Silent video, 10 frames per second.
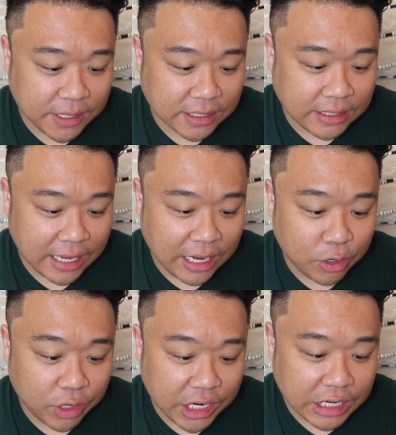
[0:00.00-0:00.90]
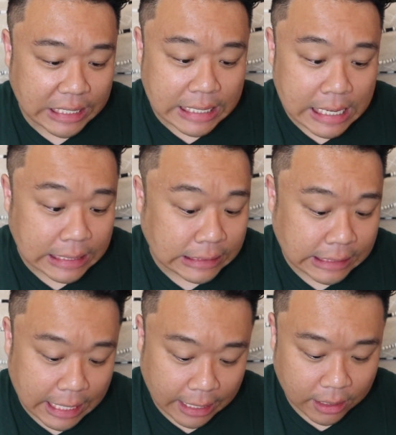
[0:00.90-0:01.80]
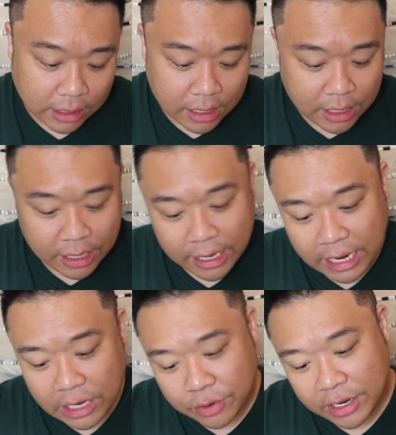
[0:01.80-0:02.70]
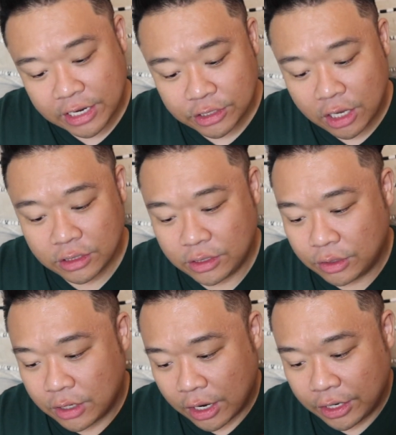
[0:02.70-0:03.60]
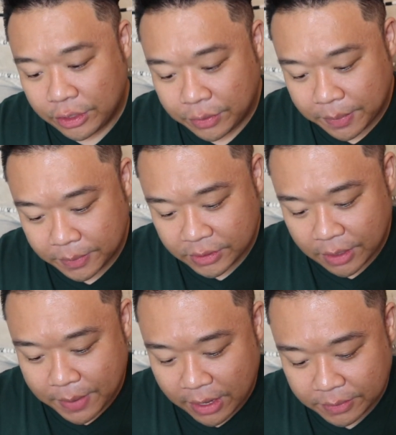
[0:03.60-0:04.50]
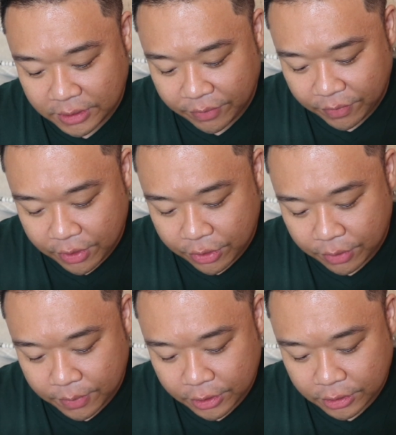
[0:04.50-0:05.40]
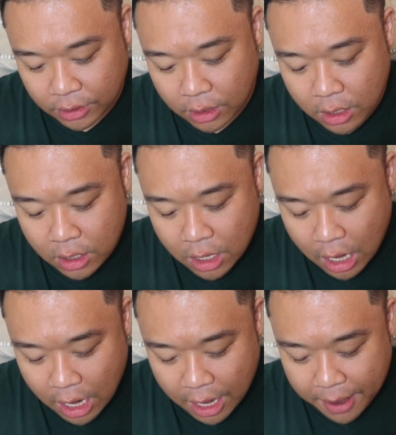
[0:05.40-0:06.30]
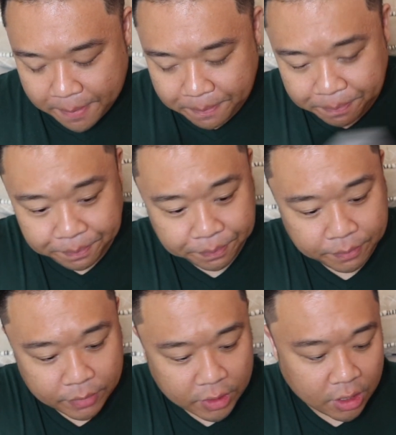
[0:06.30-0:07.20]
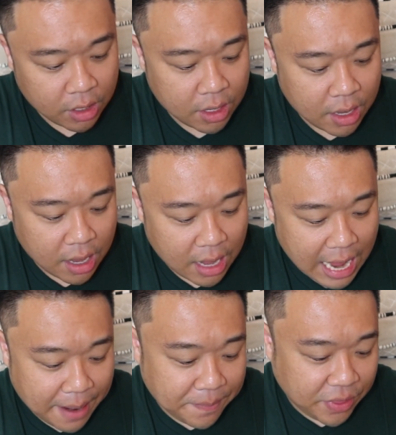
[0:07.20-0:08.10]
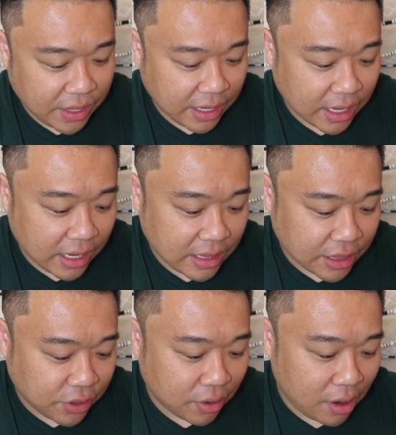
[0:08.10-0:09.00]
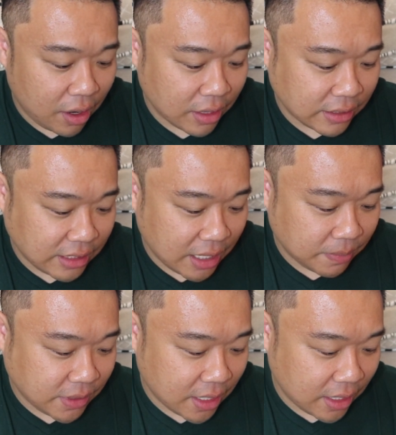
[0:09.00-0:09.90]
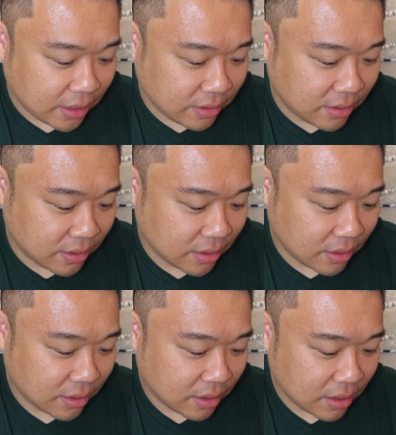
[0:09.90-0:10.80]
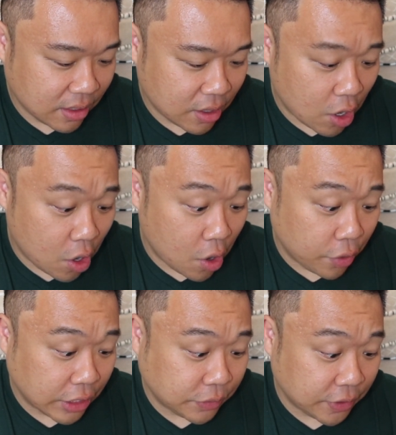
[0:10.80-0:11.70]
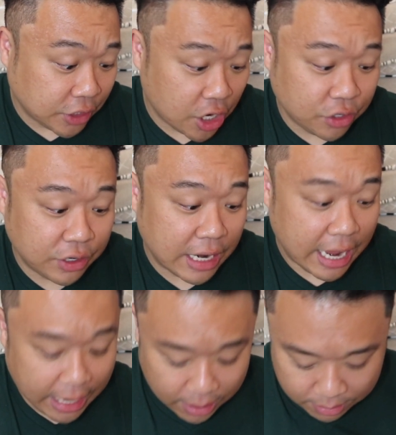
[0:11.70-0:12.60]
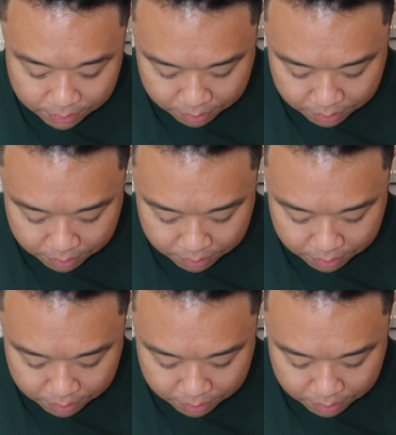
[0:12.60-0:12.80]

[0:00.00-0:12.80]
because Hadrian did not check. Hadrian is also talking to him about himself in the third person. I'm thinking that they're all the same size. Oh, this one's 108.